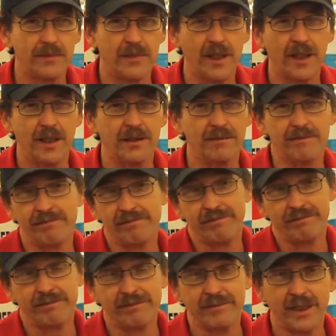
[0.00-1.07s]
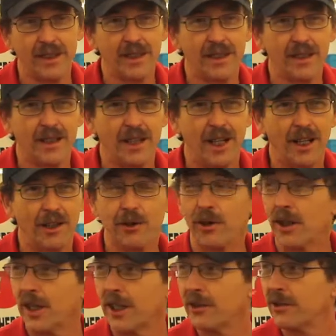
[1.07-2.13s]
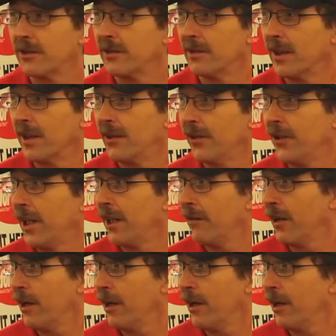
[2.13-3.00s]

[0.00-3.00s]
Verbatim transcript: and I don't know. I guess think of